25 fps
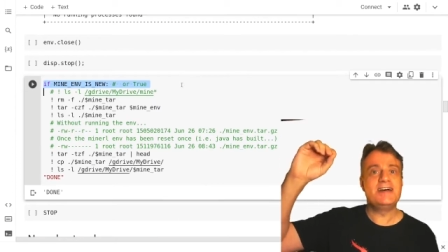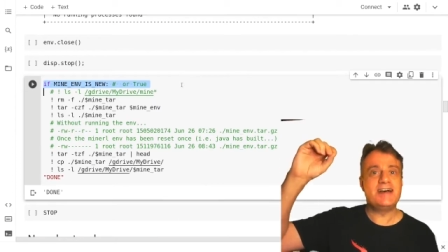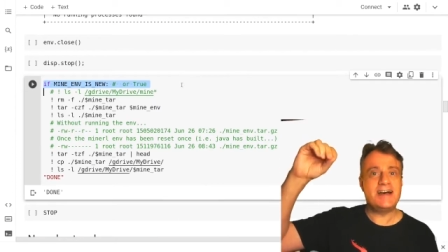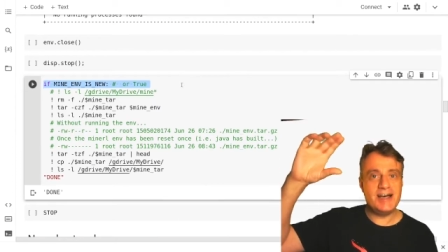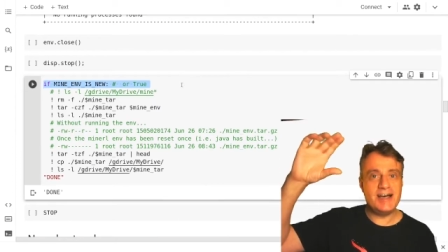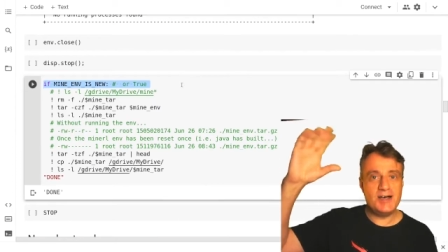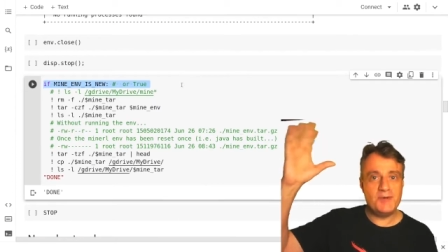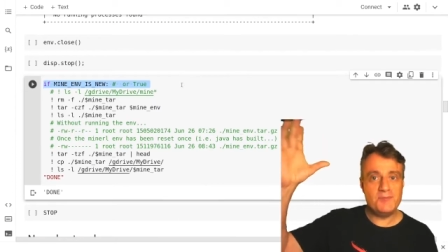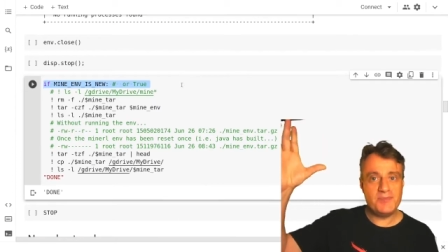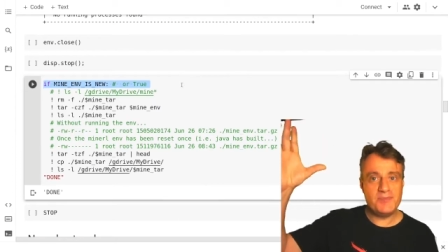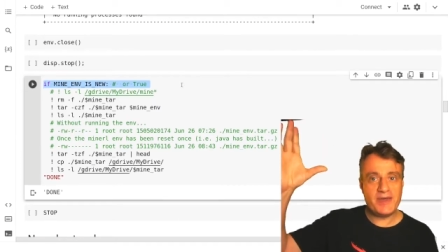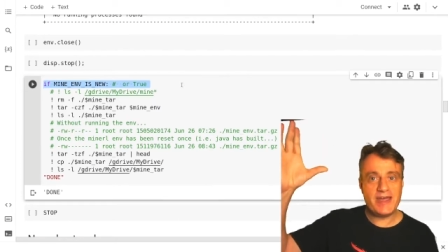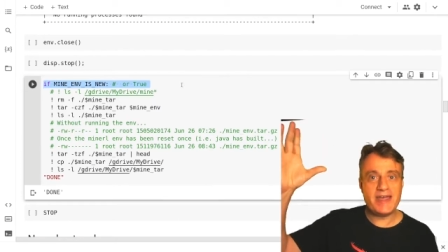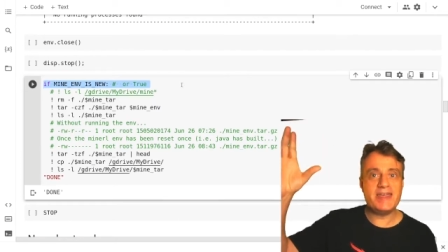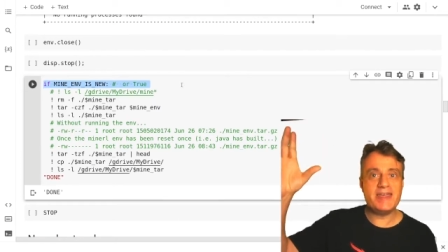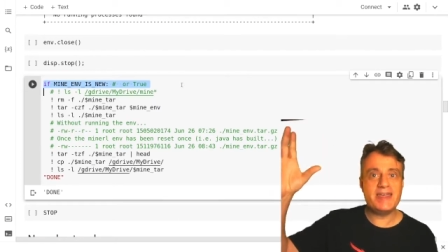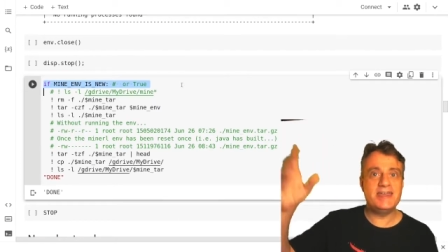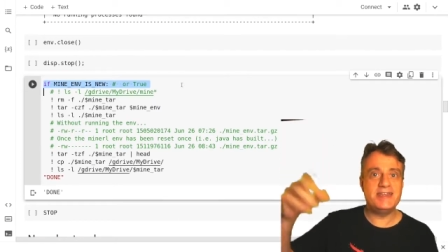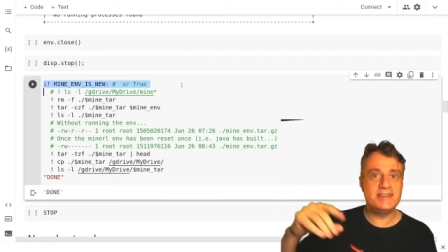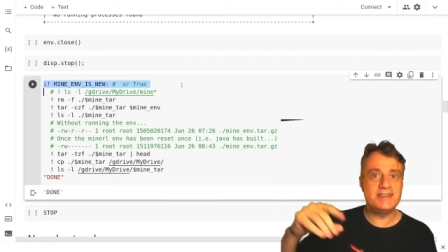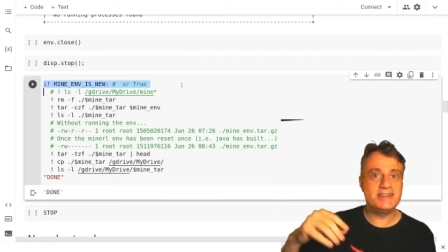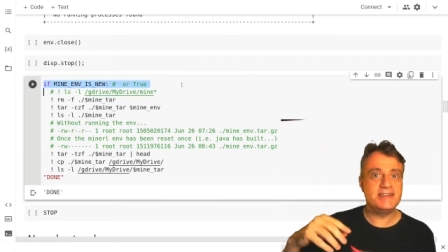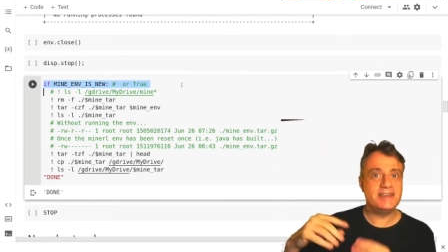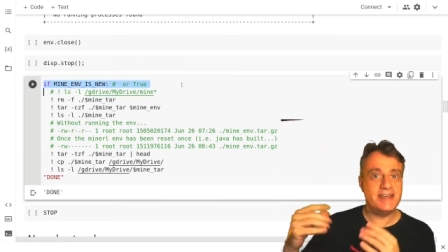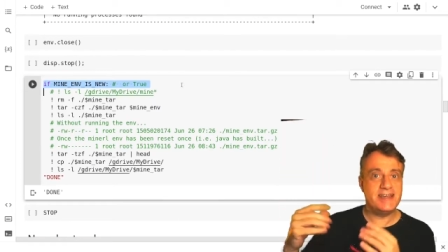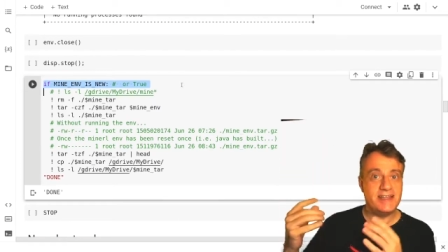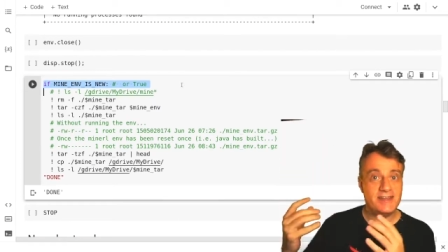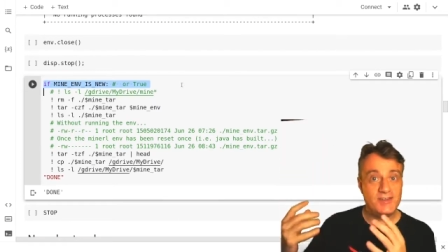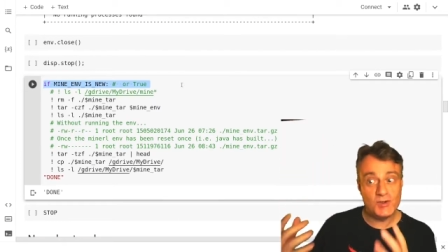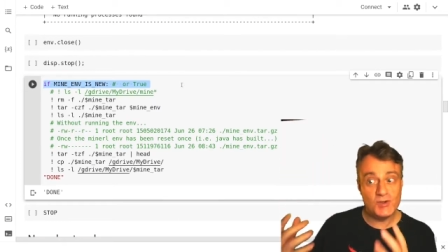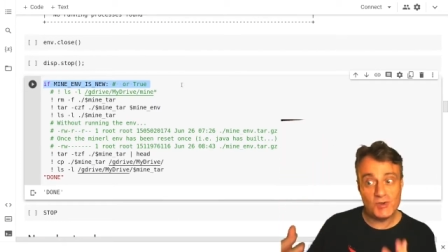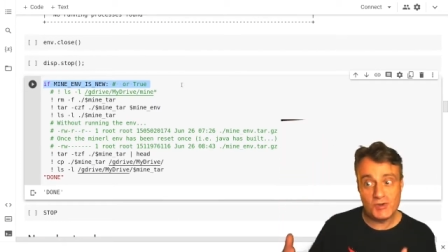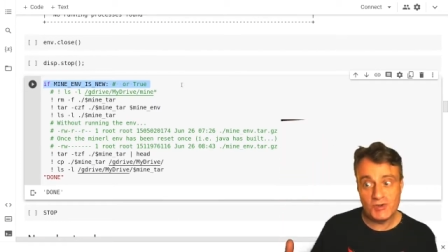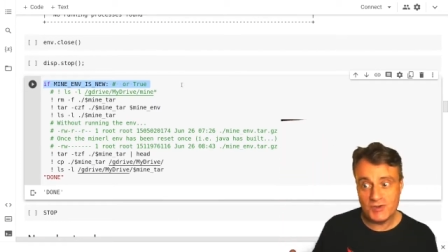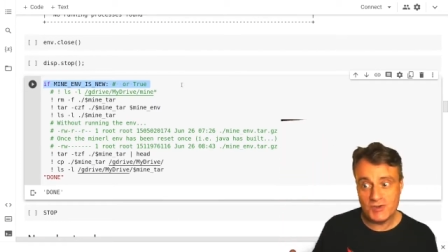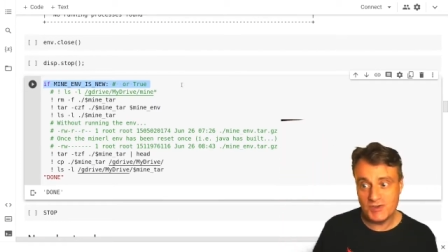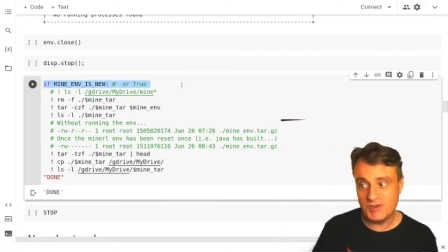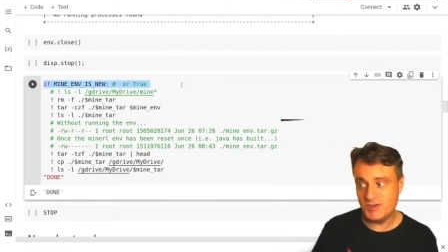unpack it and you're
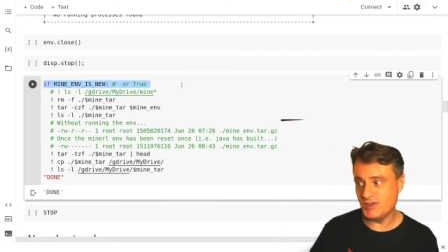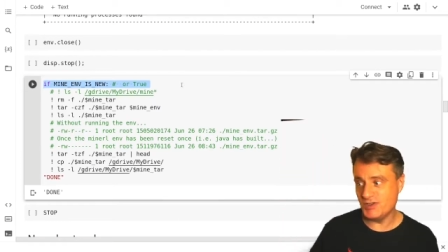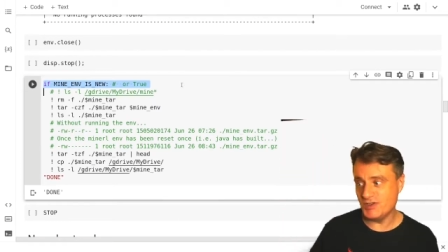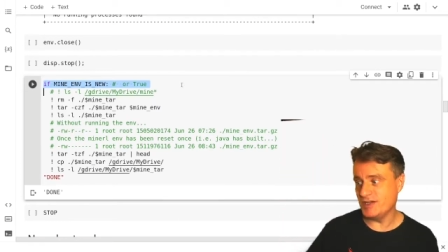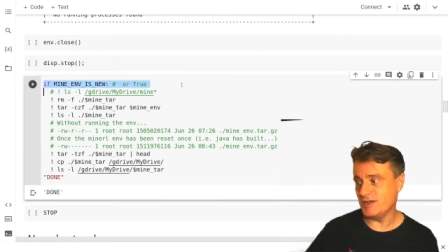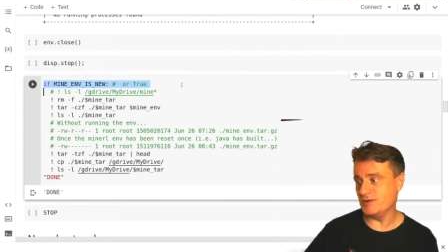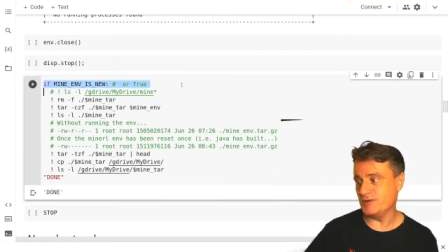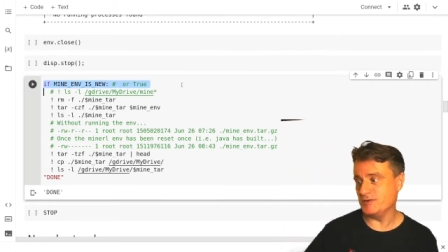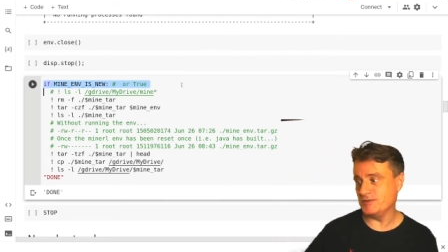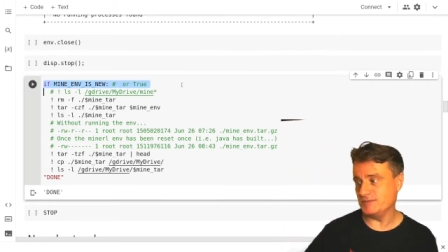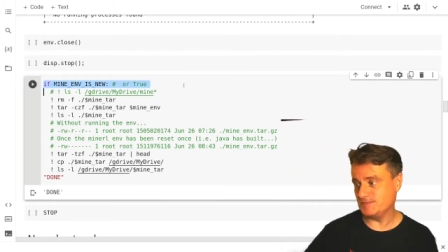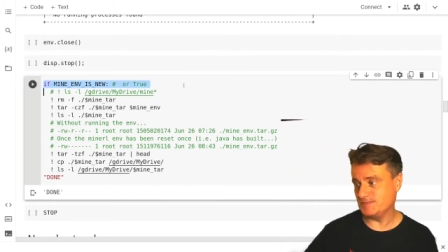good to go.